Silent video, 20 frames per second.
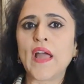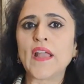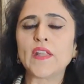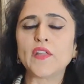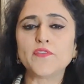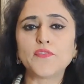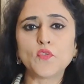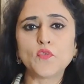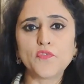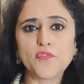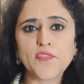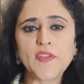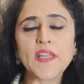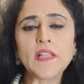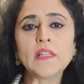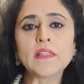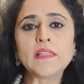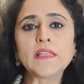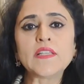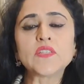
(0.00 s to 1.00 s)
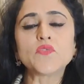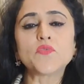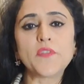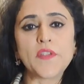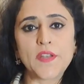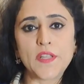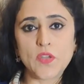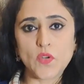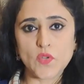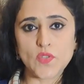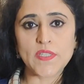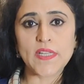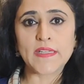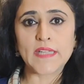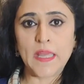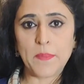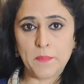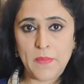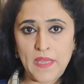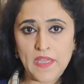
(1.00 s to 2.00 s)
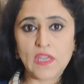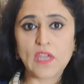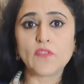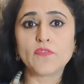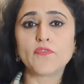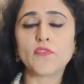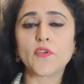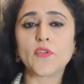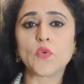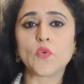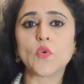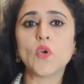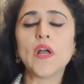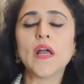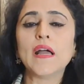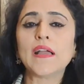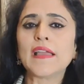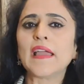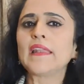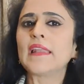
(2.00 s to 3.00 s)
And if you feel these videos that I'm making for you